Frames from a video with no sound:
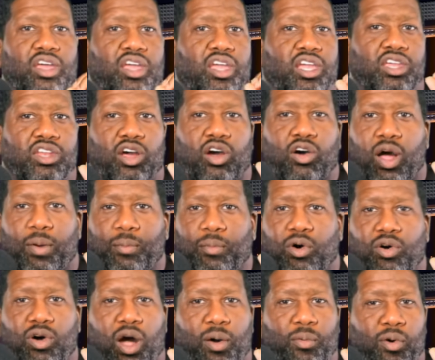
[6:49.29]
You know, I'm
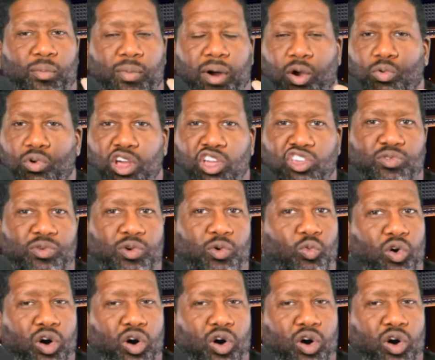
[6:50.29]
on I'm on my regimen